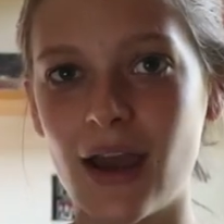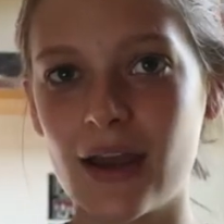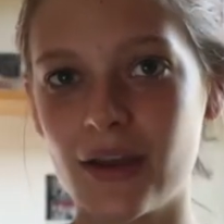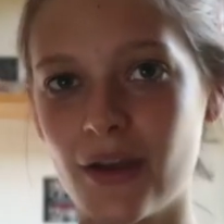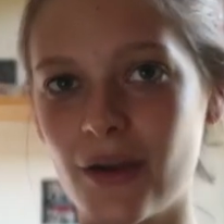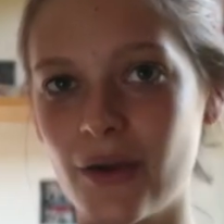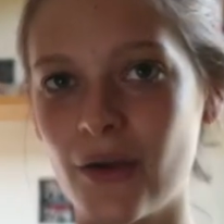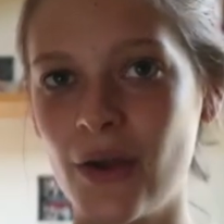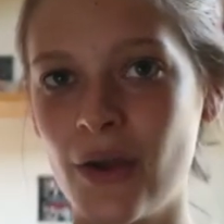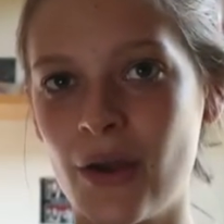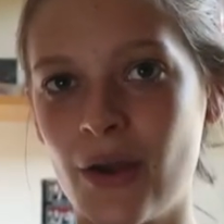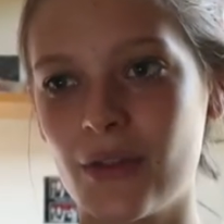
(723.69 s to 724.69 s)
I know
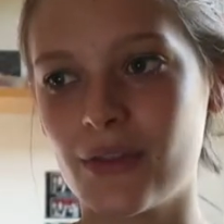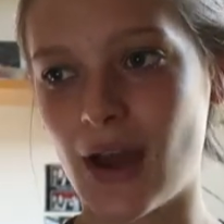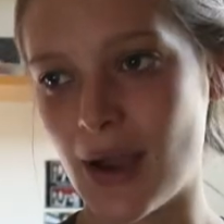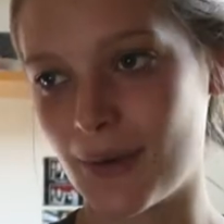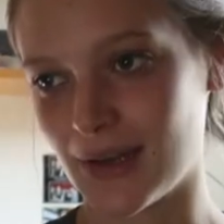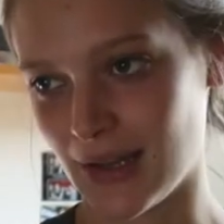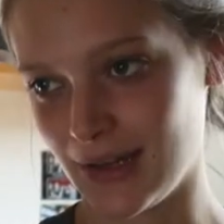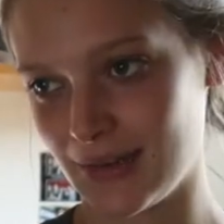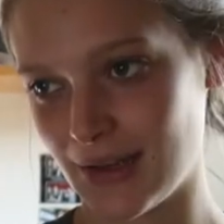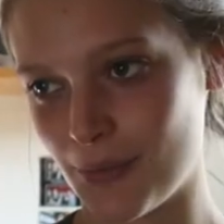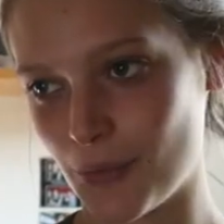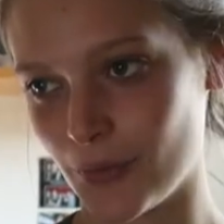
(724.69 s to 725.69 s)
that I would like to
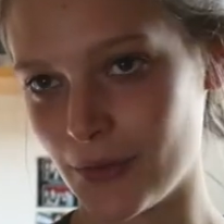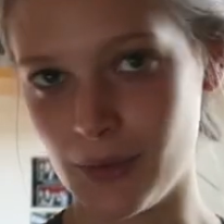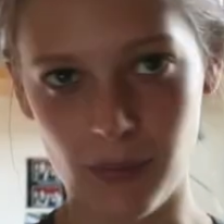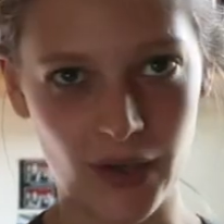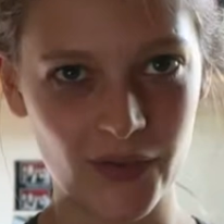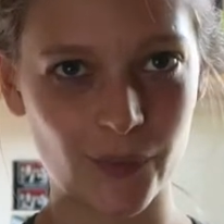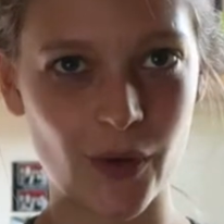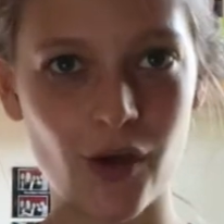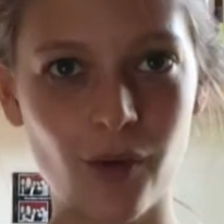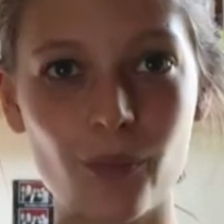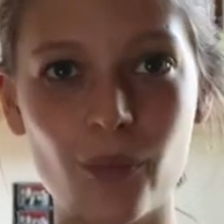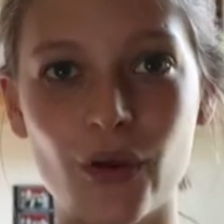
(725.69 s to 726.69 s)
get more than the pass mark,
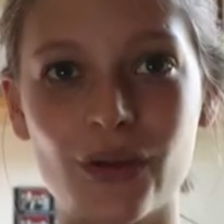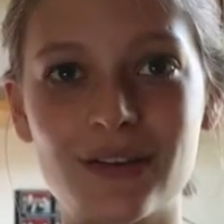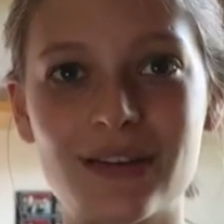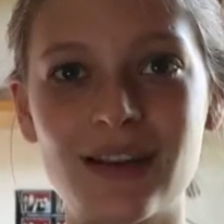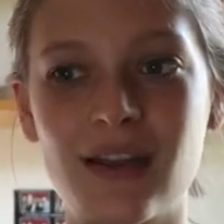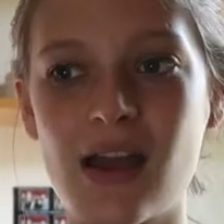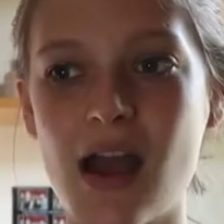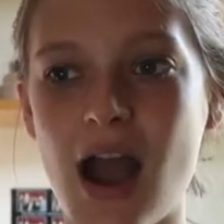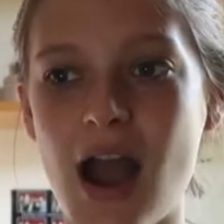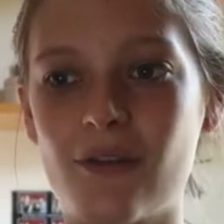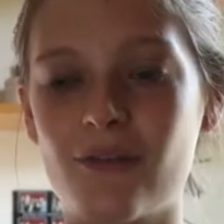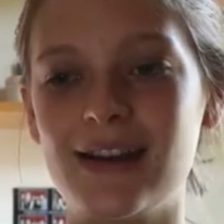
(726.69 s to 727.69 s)
but
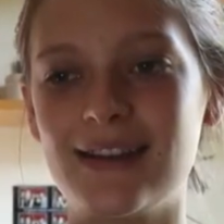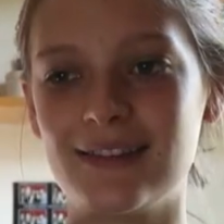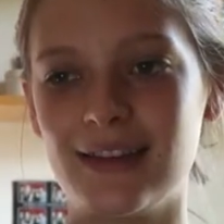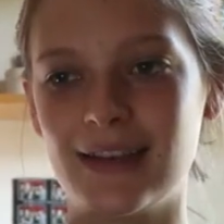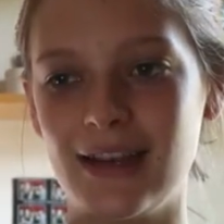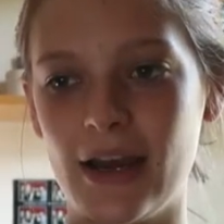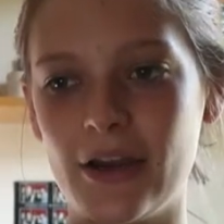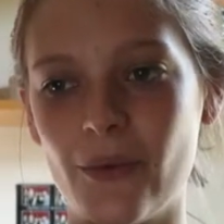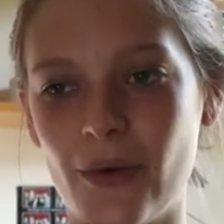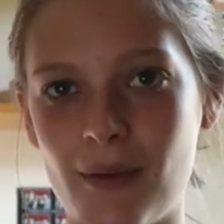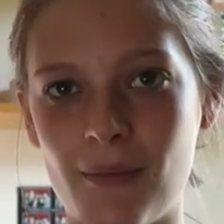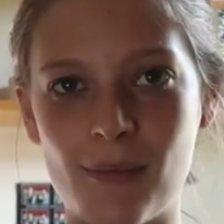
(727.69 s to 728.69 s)
realistically I know
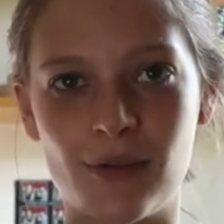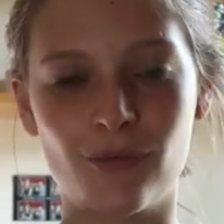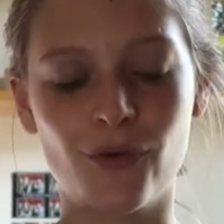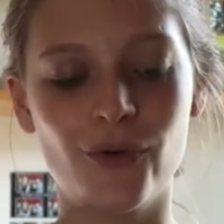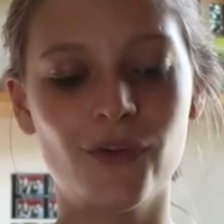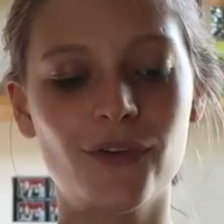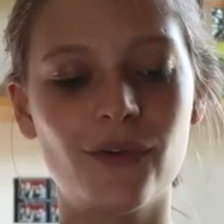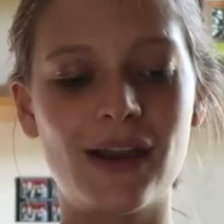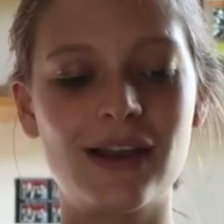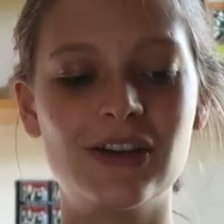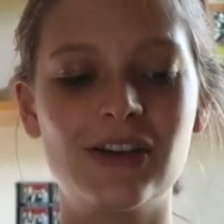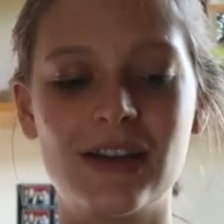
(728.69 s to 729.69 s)
what I'm aiming for, so I
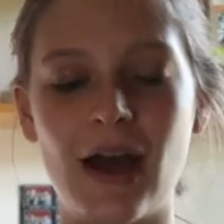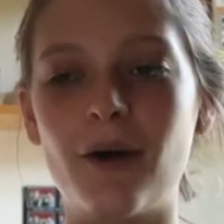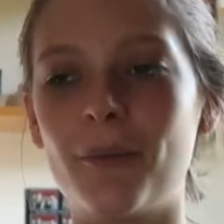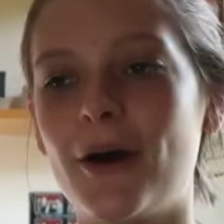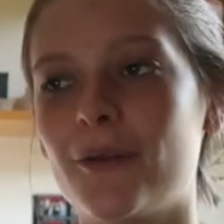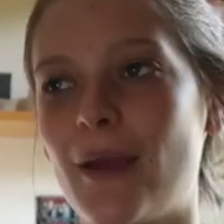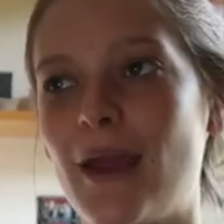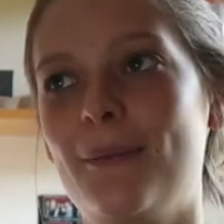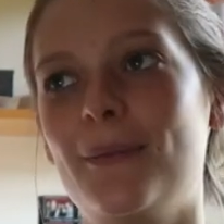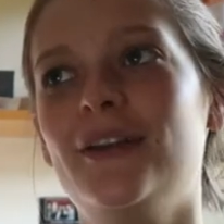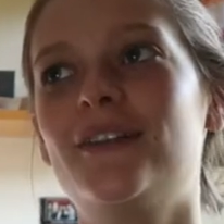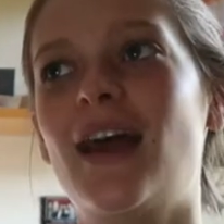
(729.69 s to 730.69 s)
can look at that on past
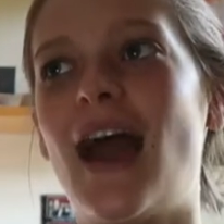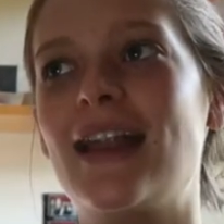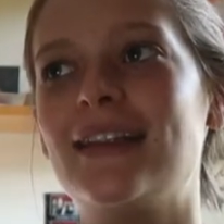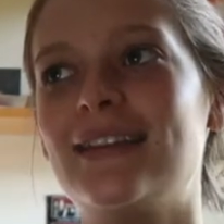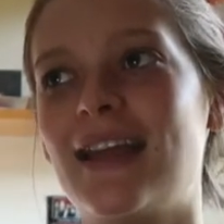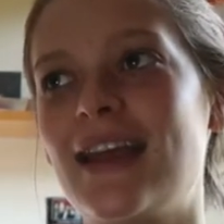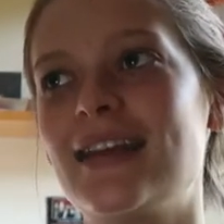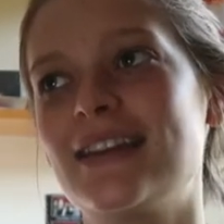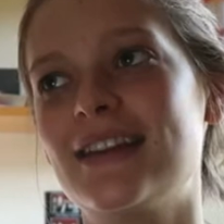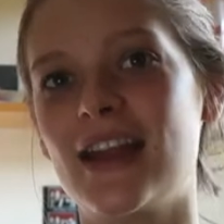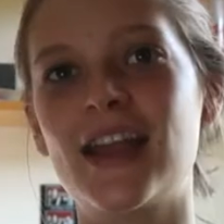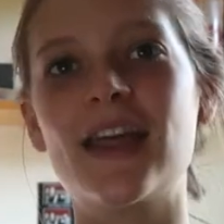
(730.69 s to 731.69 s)
papers and say,
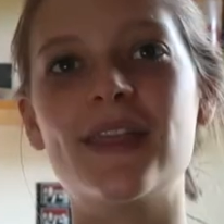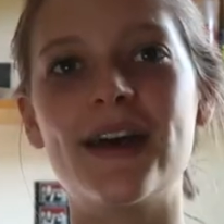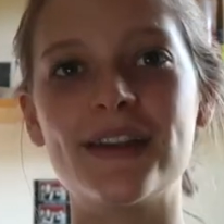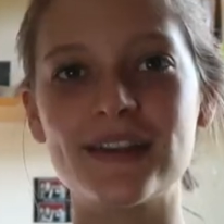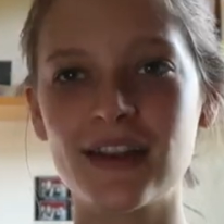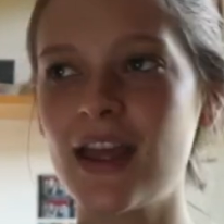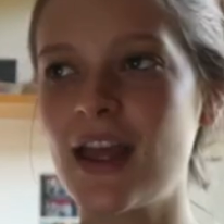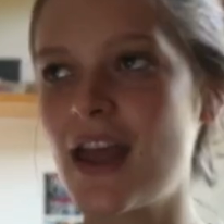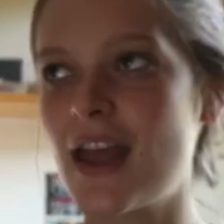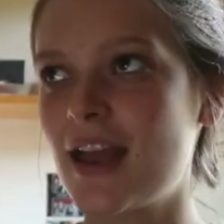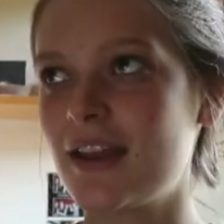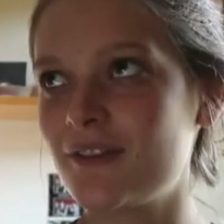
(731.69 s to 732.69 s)
did I get that? And
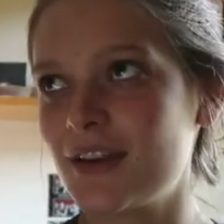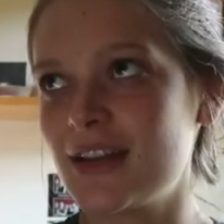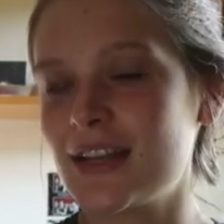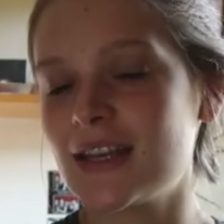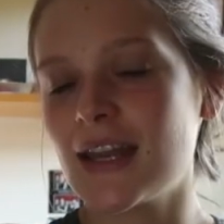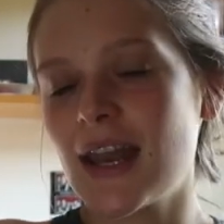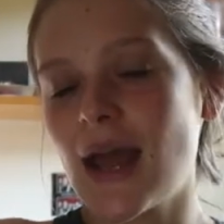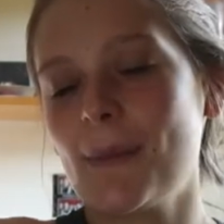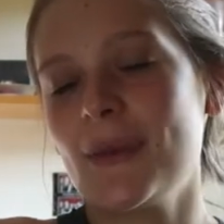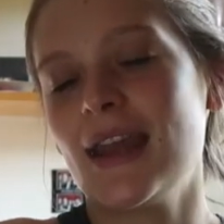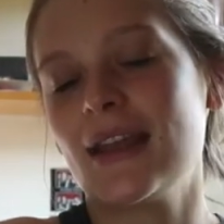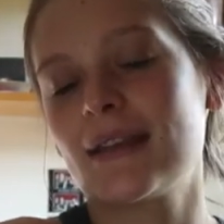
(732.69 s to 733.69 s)
if I did, then
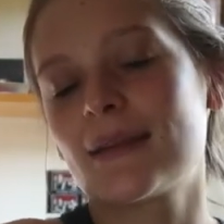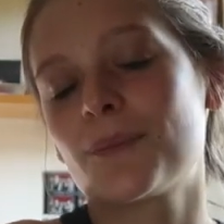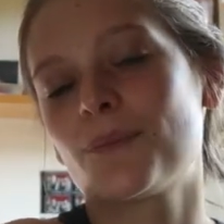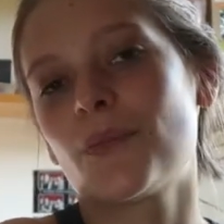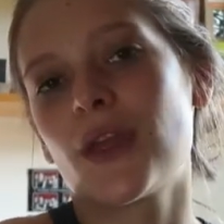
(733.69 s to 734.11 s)
happy days.